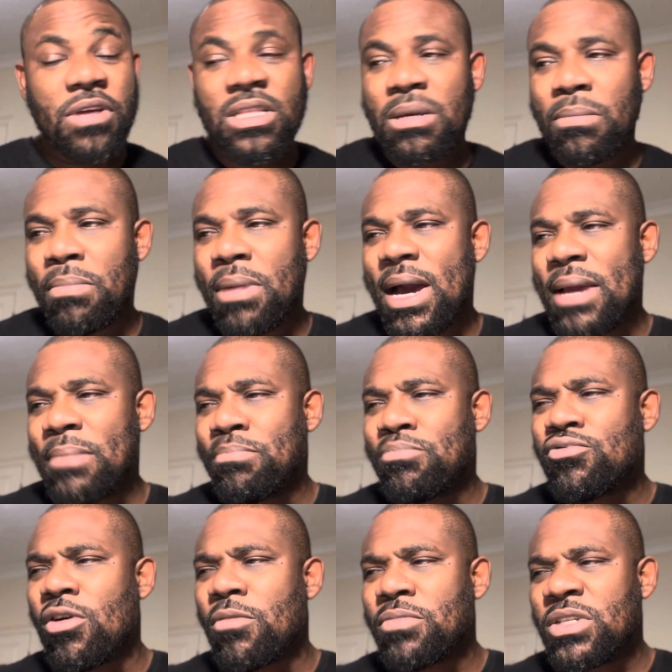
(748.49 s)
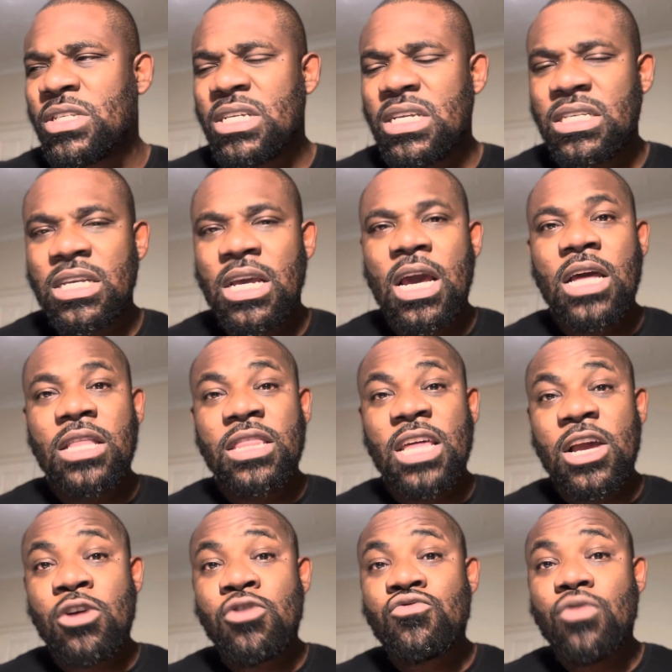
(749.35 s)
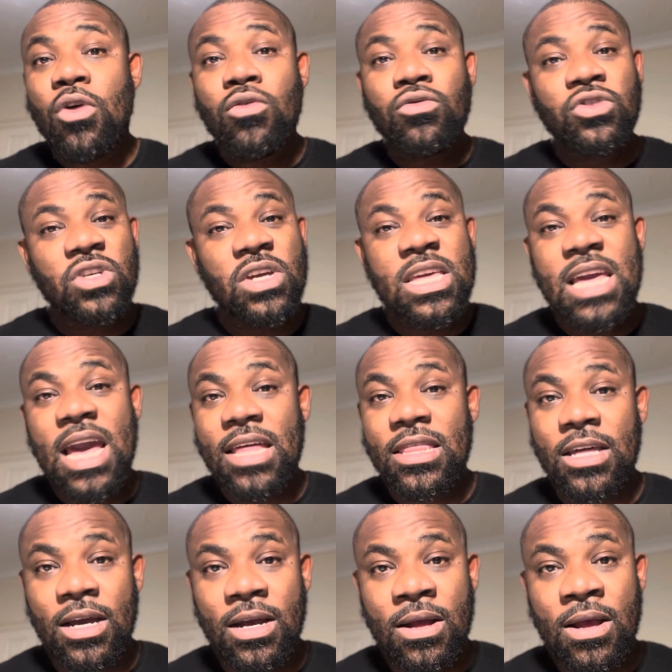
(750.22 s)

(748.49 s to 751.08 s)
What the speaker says: they buy properties, they grow together.